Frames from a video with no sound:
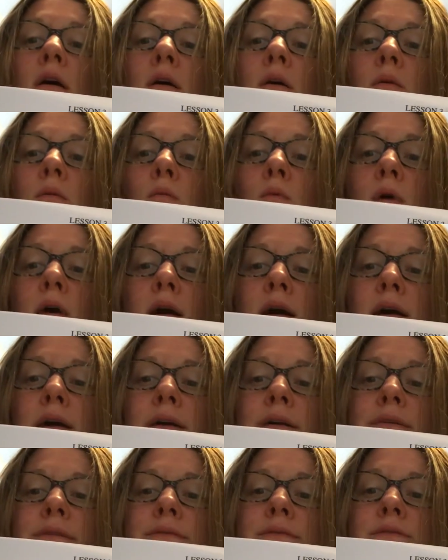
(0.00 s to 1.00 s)

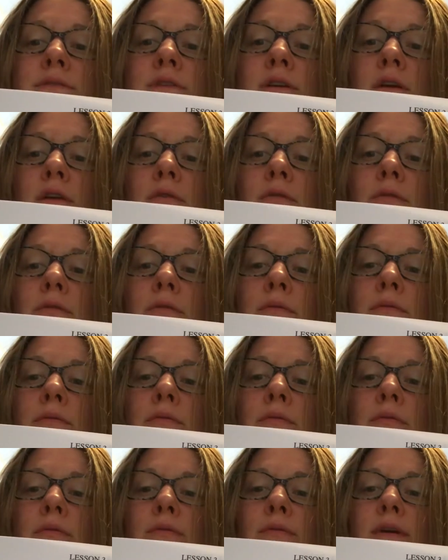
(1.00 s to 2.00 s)
1, 2,
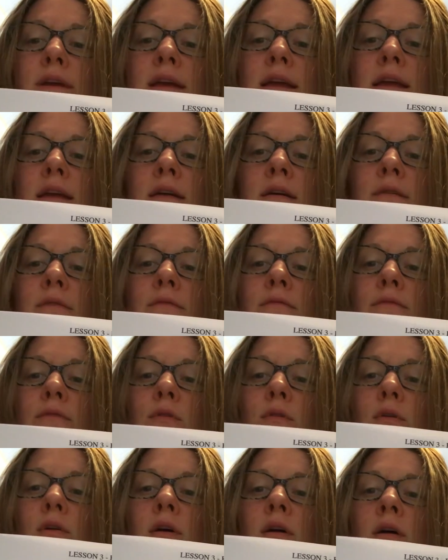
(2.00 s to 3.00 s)
3,
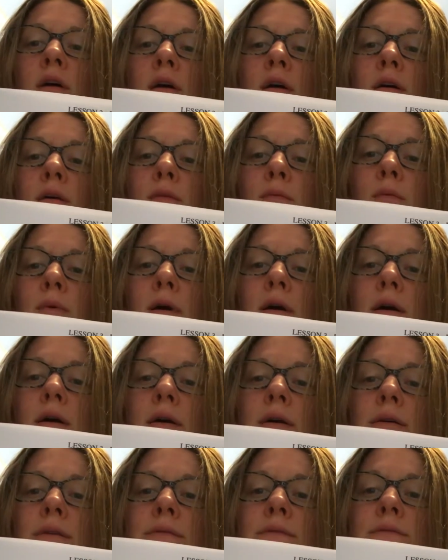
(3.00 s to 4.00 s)
4.
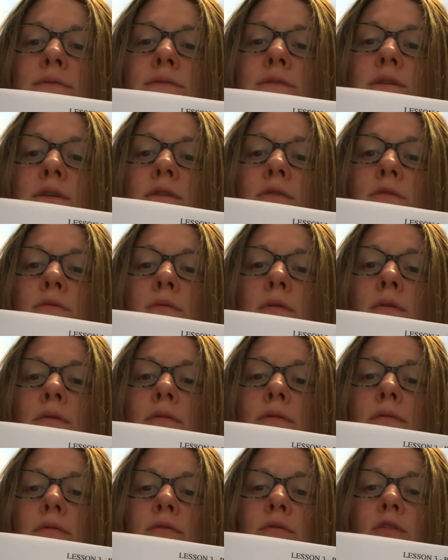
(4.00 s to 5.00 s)
1, 2,
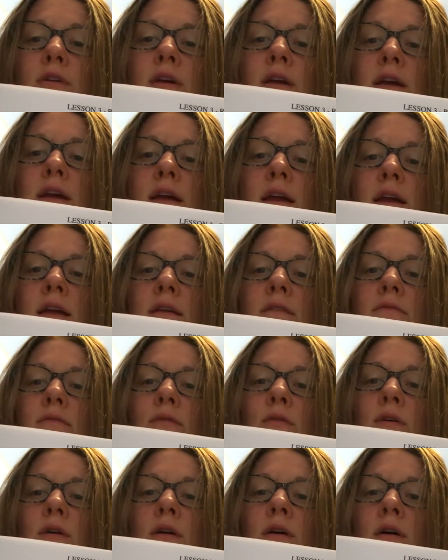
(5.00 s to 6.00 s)
3,
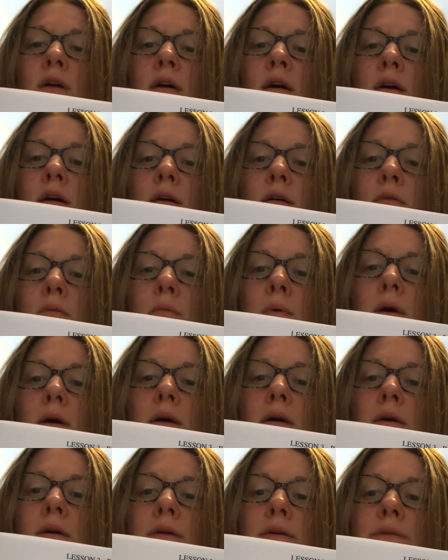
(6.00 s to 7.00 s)
4.
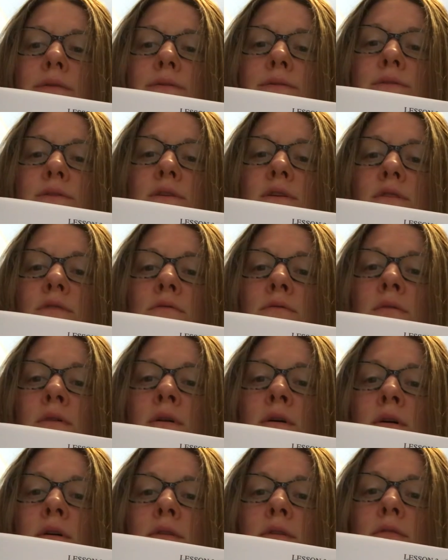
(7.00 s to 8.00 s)
1, 2,
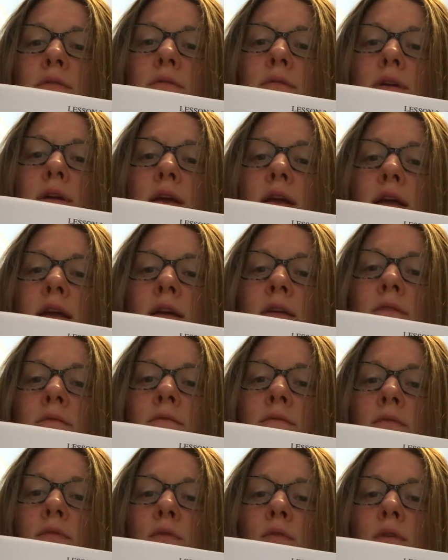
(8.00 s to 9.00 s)
3,
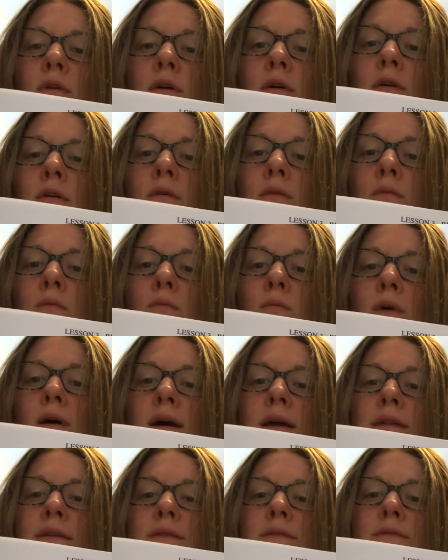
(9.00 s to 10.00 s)
4.
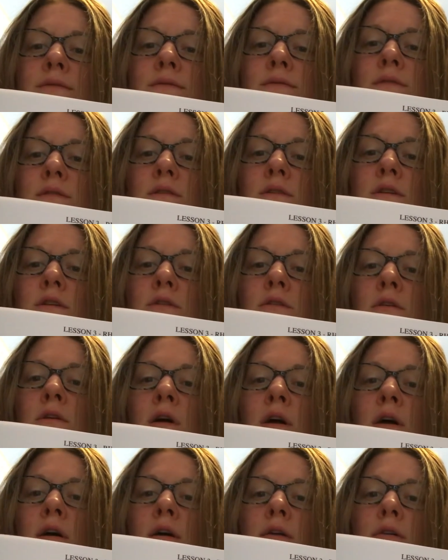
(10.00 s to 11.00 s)
1, 2,
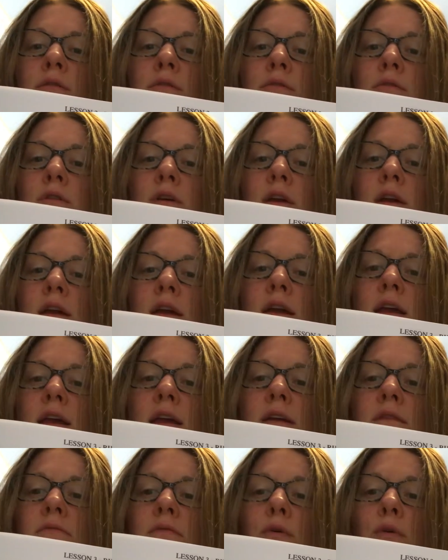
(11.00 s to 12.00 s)

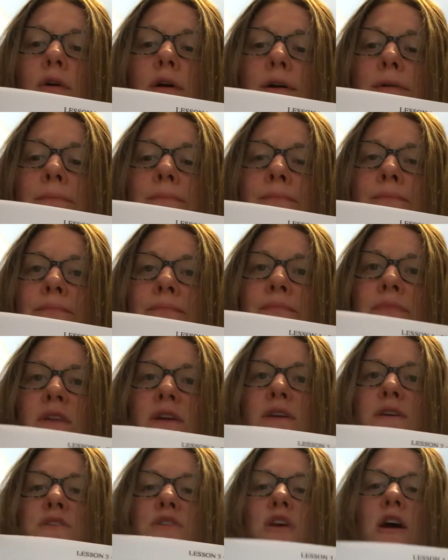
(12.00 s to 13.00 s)
3, 4.
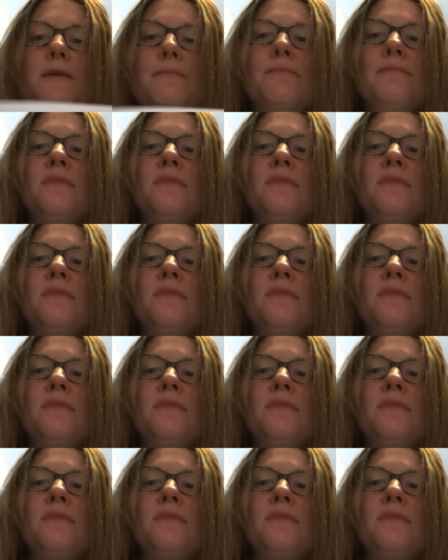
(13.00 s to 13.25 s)
Good job.